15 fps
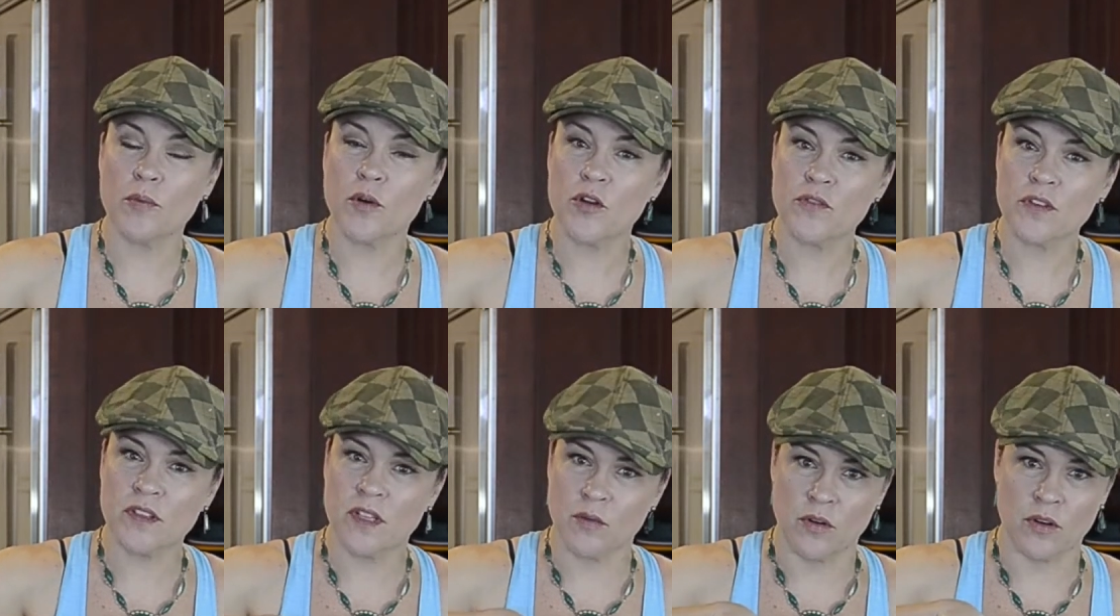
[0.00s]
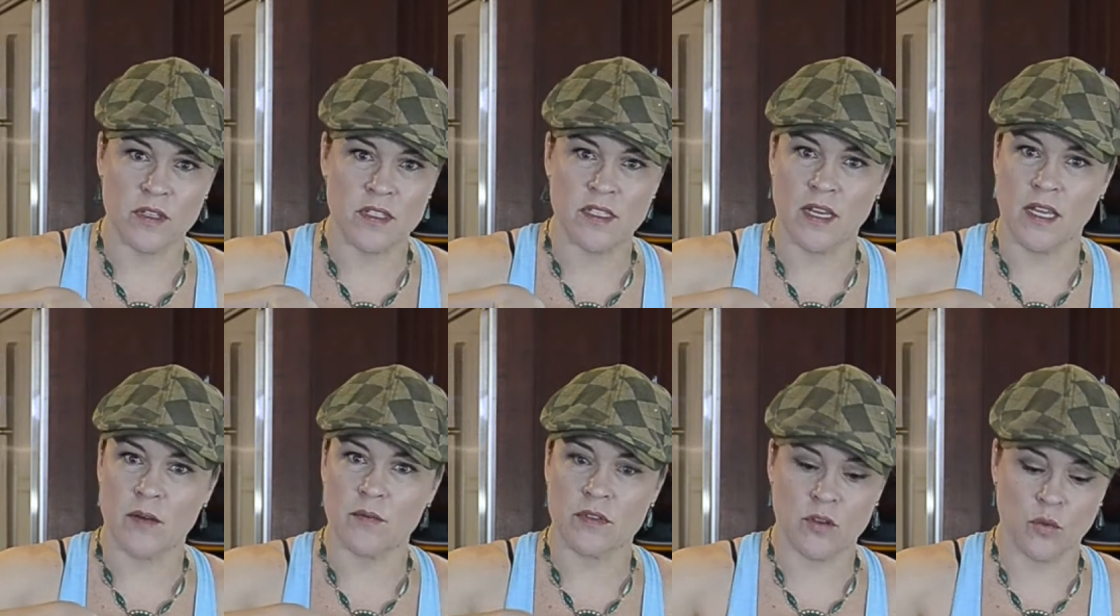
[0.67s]
perfect they were
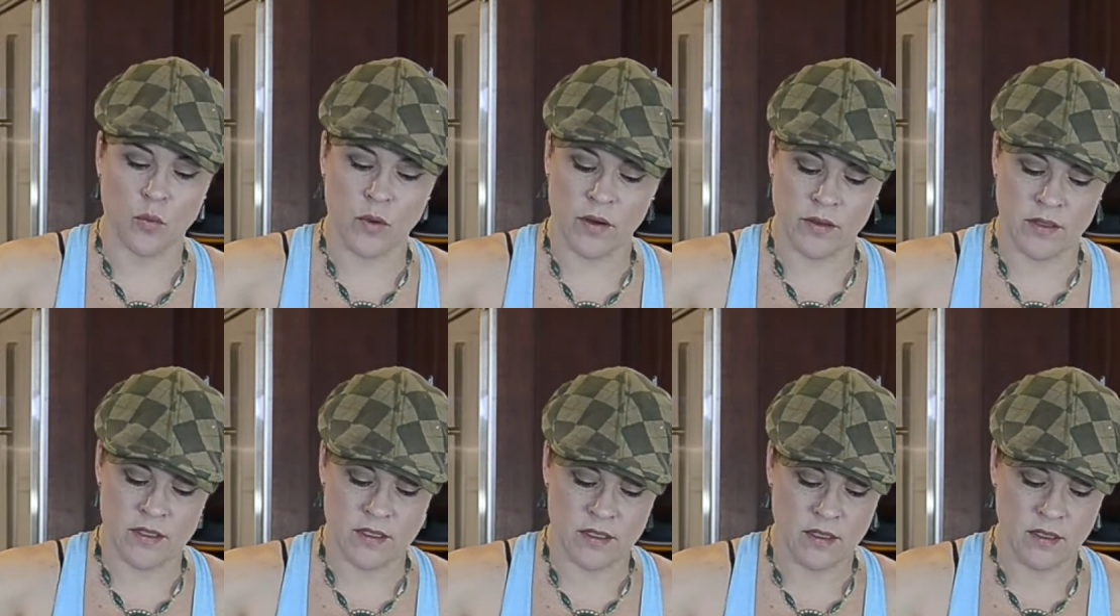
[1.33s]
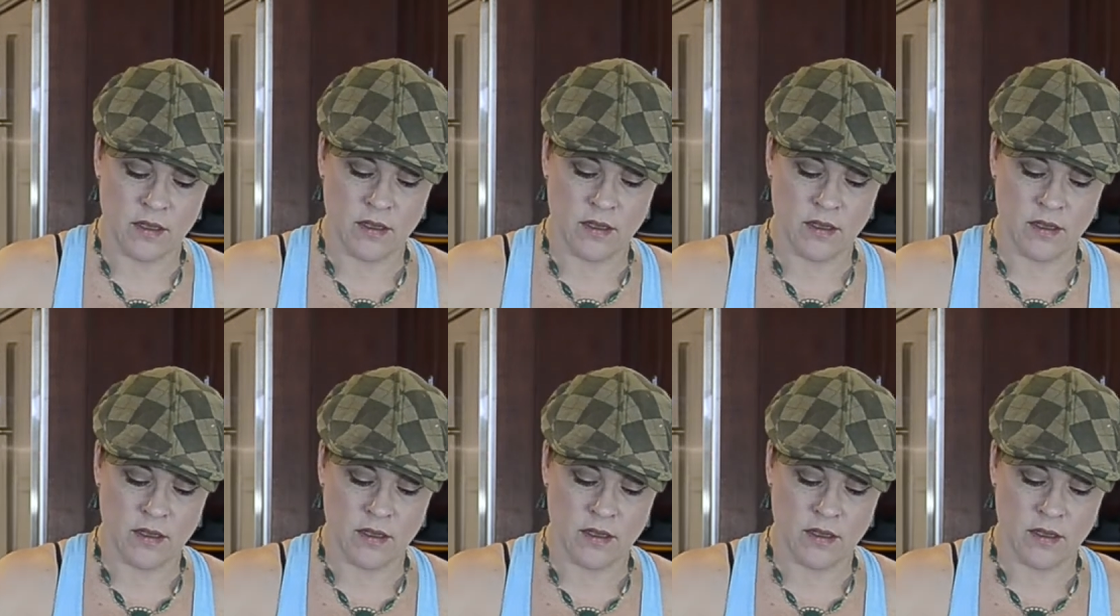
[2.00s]
inside. It was the weirdest